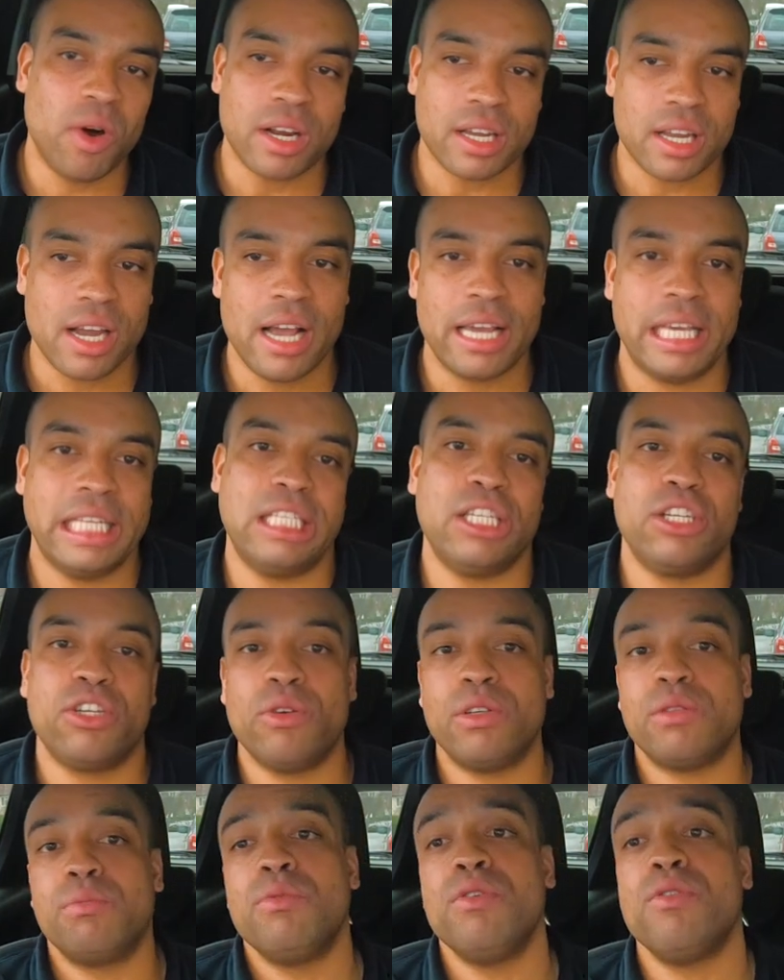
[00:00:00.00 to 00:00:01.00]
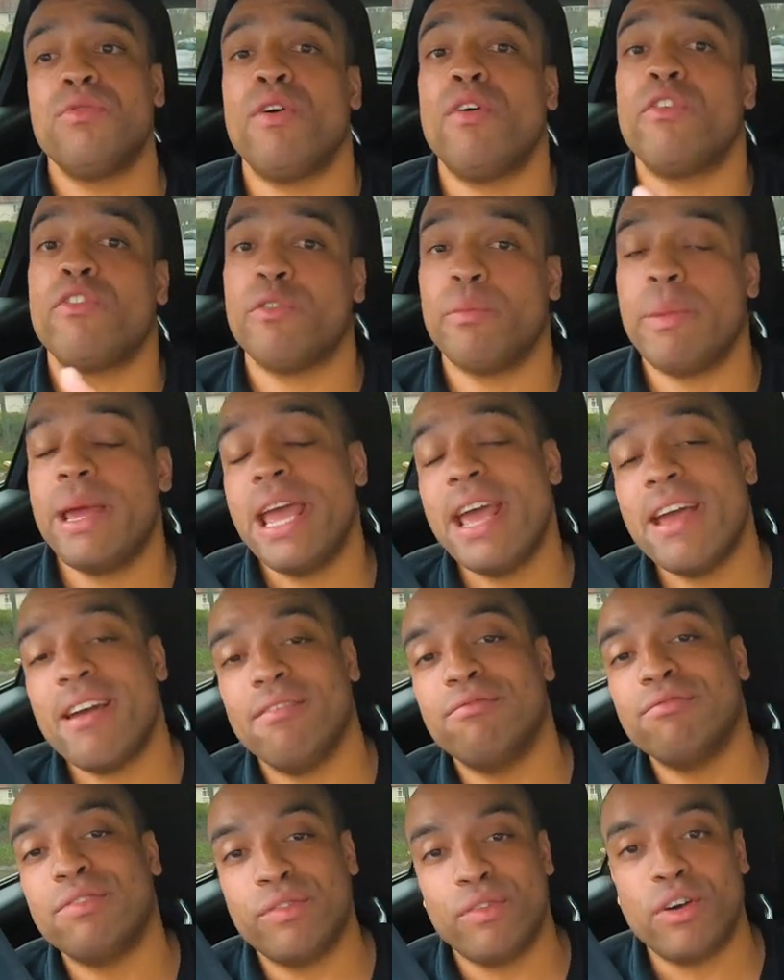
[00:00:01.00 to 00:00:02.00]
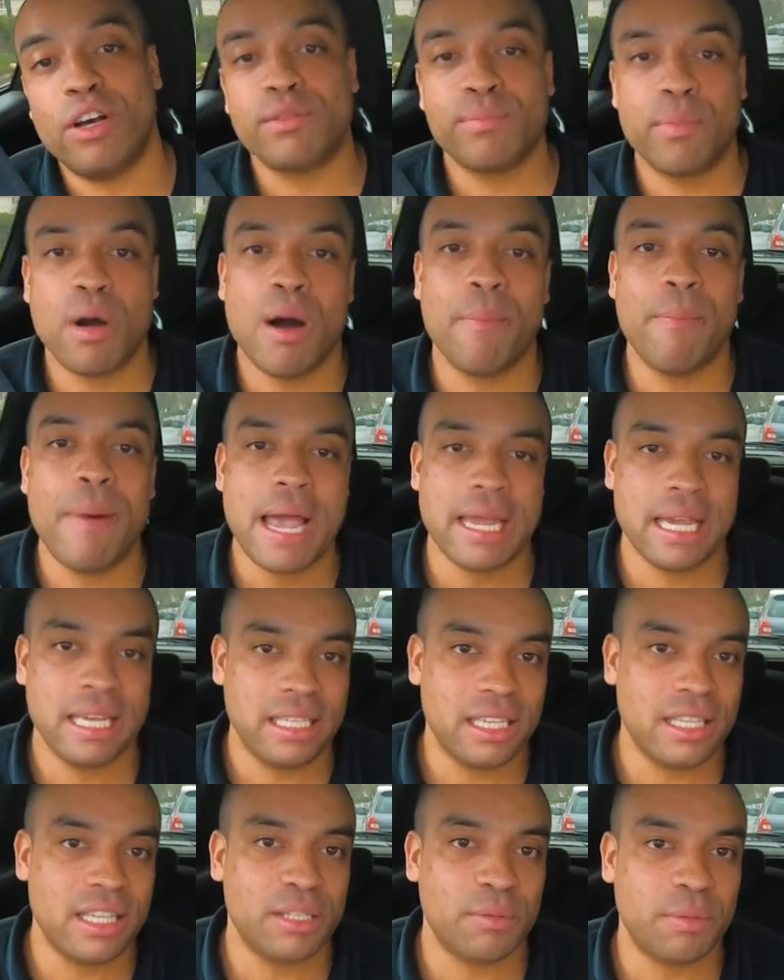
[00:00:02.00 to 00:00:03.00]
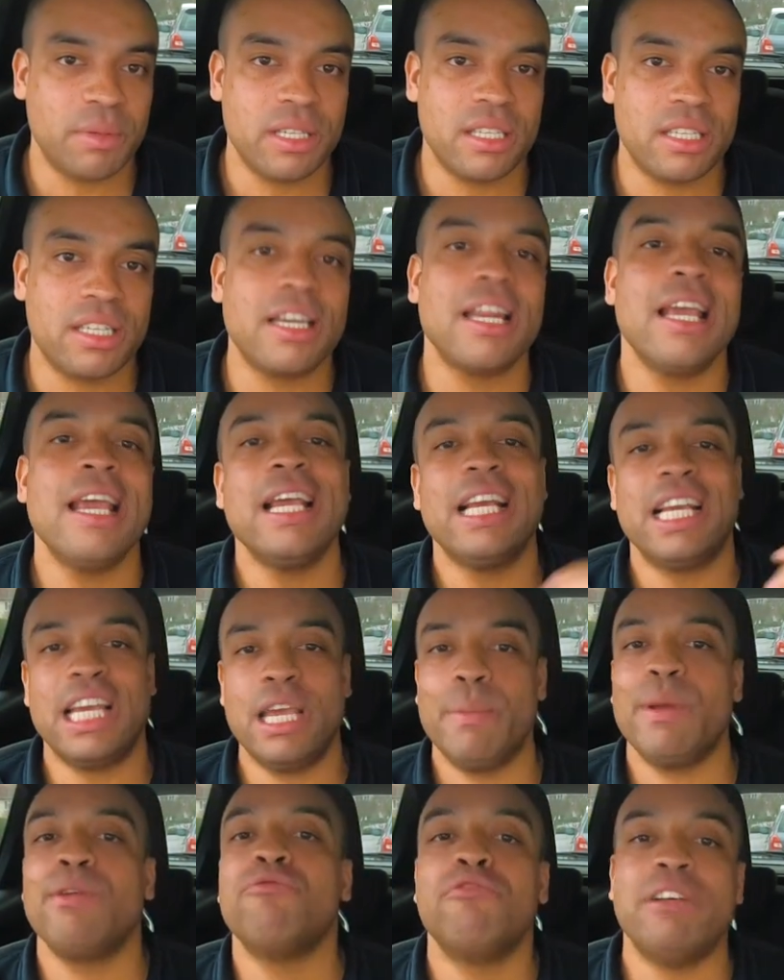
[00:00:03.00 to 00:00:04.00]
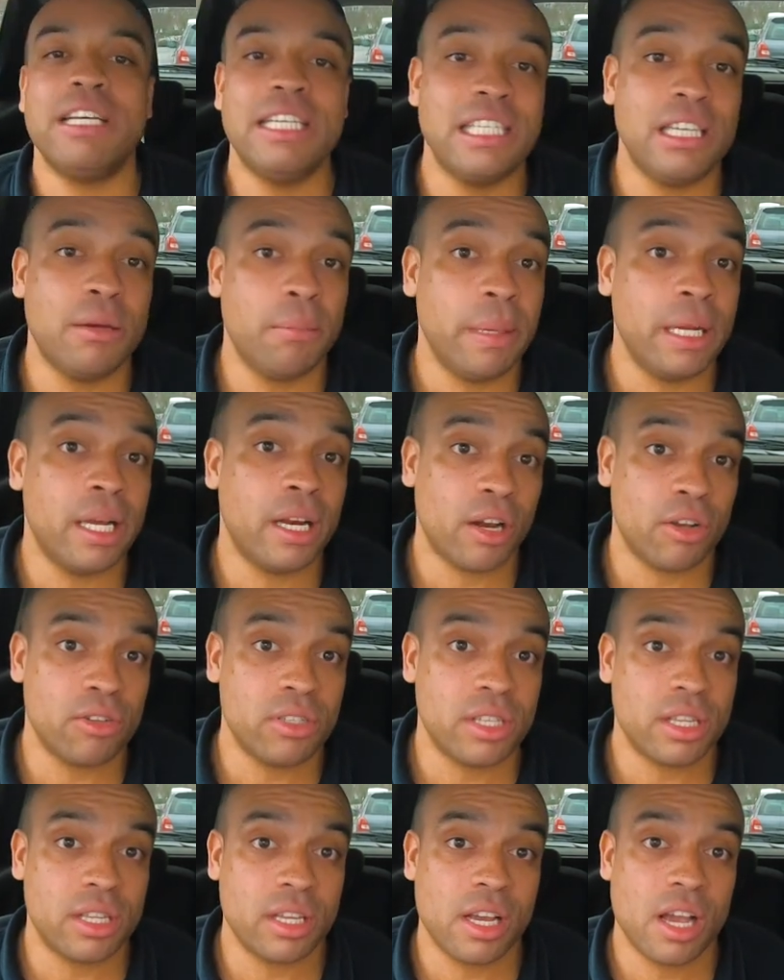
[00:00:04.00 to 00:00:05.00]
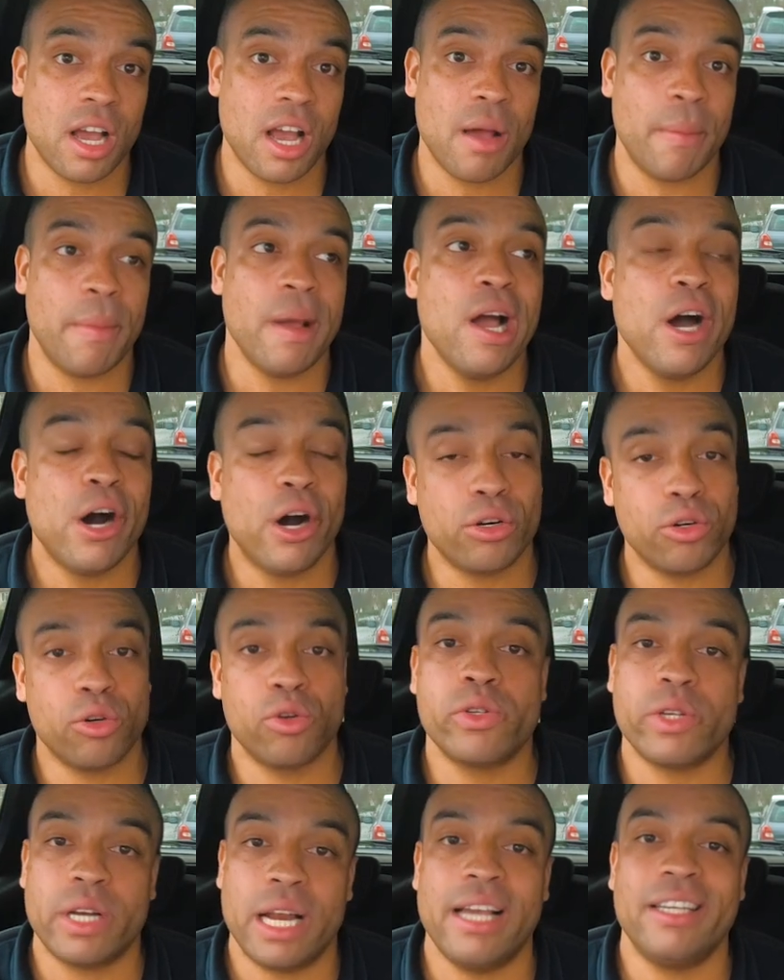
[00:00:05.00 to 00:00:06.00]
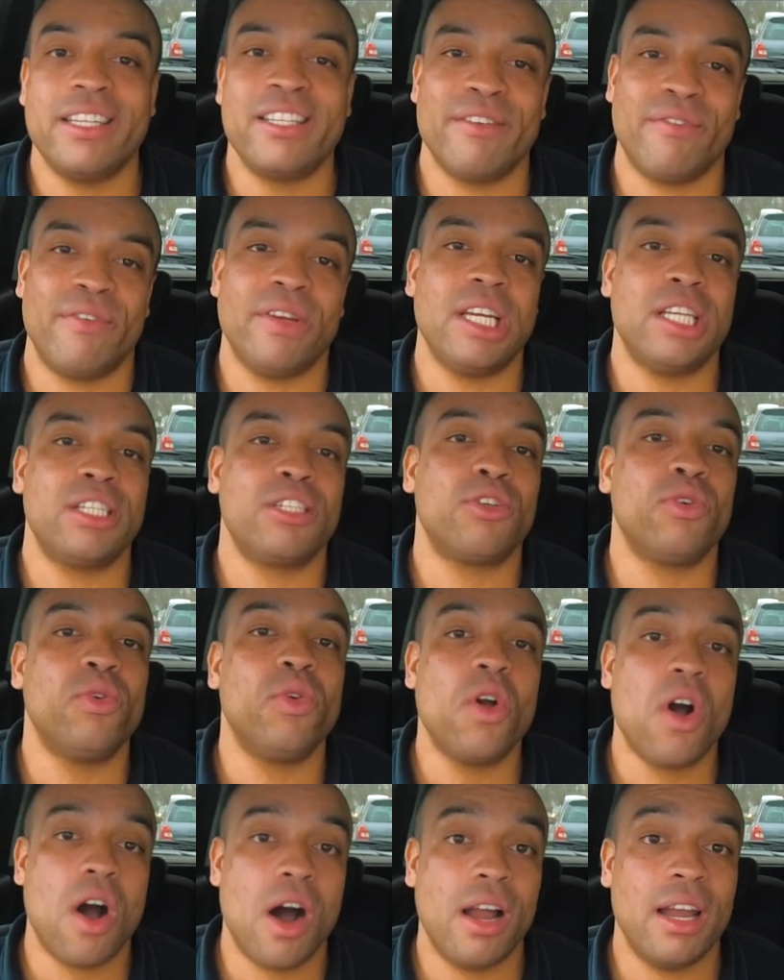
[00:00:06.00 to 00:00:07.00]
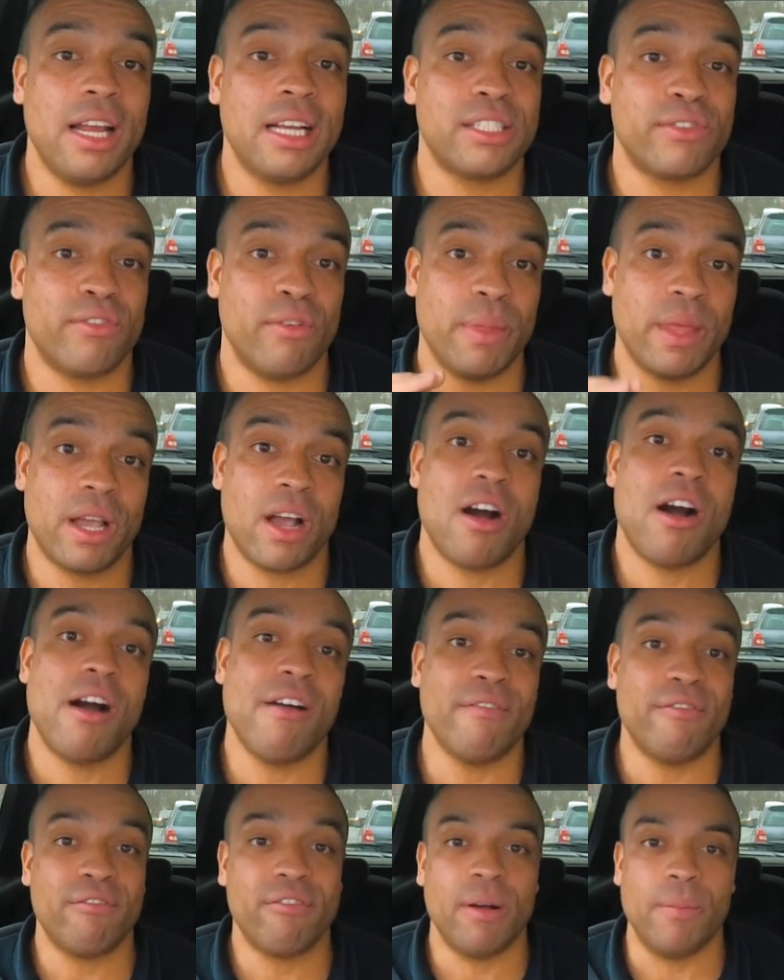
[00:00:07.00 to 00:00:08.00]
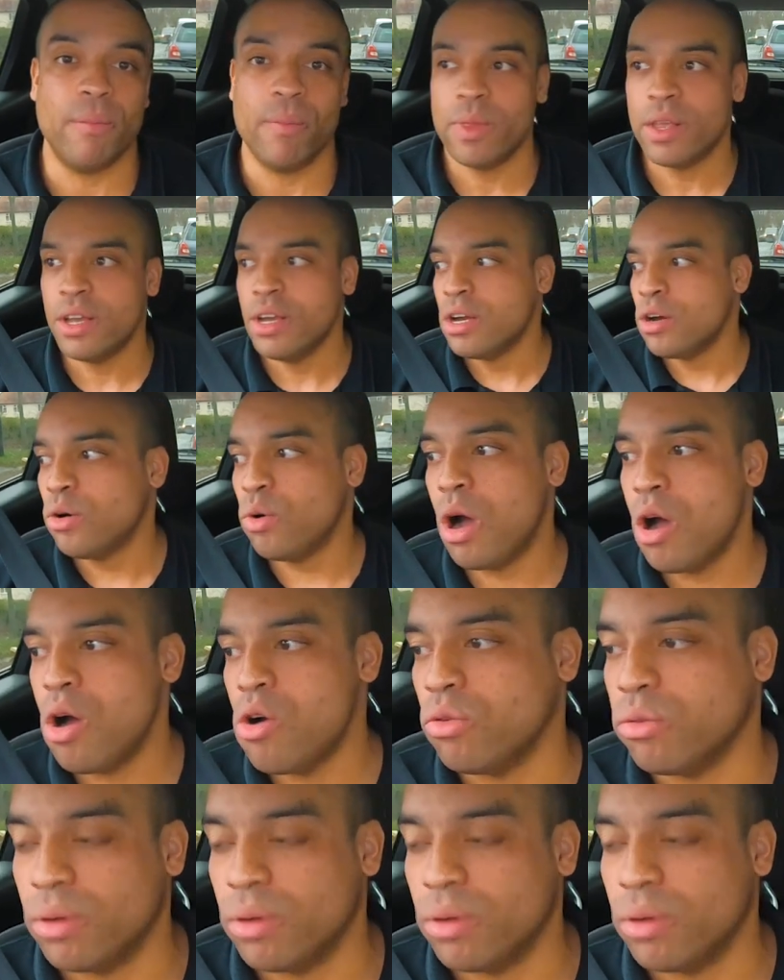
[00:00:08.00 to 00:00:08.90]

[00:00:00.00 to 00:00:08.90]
I'd like you to do is move off from here and reverse park back into this position, keeping reasonably close to the curb. I'd also like you to finish two car lengths from the car in front. Woo!